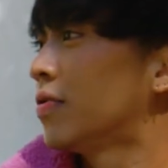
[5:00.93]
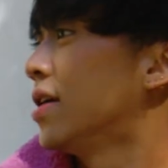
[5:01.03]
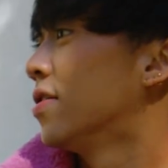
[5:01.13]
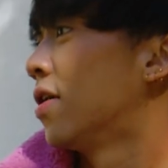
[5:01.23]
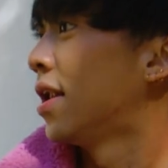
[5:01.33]

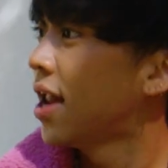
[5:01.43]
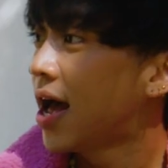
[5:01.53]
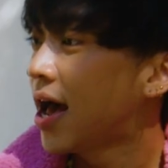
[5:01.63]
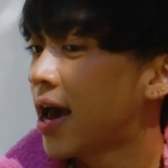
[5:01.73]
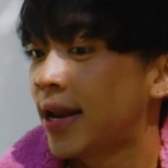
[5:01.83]
creator
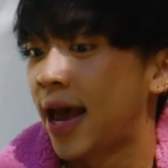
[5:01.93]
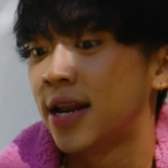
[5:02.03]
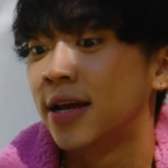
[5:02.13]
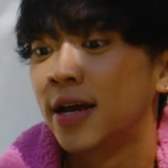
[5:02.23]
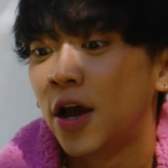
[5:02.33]
online
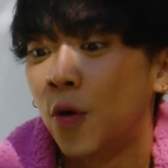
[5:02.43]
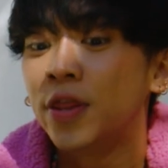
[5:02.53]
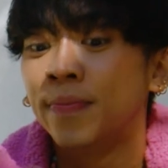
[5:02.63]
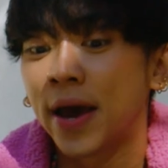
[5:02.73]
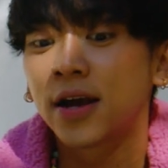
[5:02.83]
and
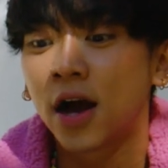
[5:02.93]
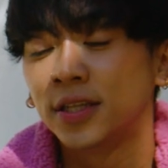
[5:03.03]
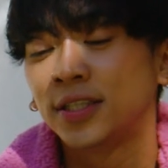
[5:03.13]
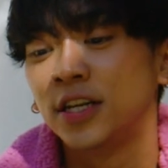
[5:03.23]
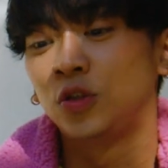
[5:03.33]
with my
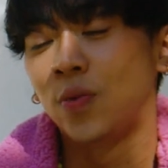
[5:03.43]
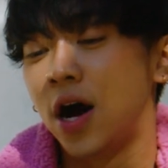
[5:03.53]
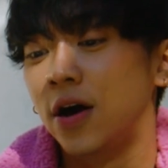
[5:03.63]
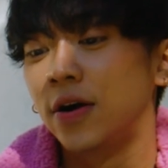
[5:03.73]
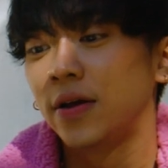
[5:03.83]
content as
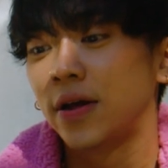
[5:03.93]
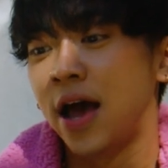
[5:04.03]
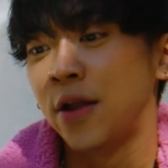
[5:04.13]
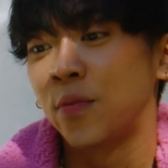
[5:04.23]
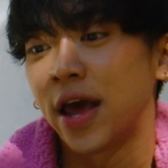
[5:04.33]
well.
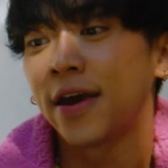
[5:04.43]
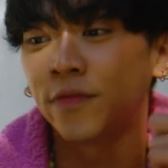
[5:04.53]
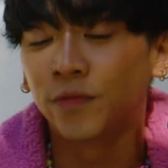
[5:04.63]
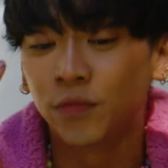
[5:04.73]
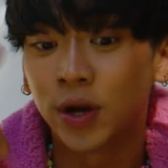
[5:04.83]
And what
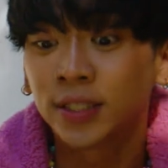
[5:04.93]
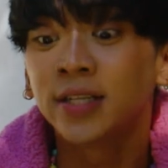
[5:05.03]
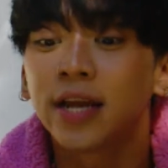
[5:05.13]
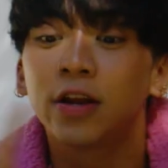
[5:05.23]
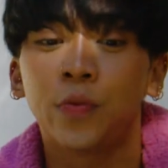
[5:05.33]
I
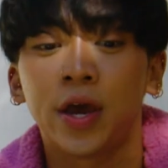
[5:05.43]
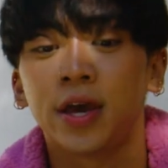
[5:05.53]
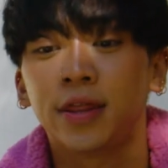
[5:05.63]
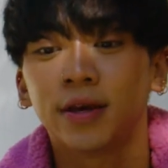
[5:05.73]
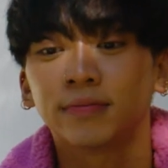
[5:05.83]
resonated
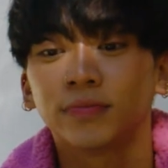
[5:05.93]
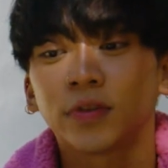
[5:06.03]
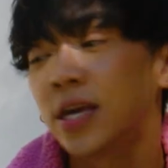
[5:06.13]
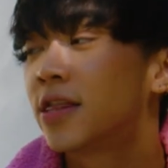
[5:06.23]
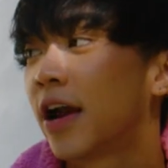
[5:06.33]
with
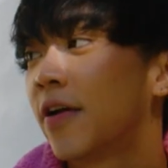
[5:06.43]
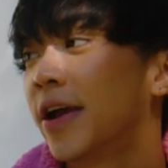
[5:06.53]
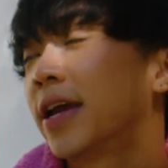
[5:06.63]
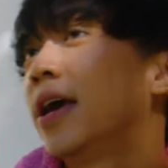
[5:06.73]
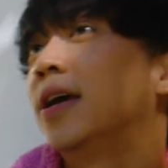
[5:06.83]
Keith
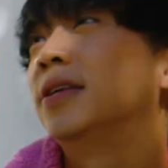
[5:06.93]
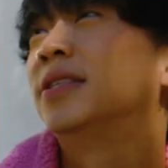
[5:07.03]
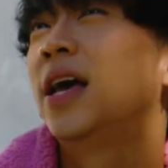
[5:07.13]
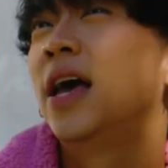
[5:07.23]
Haring is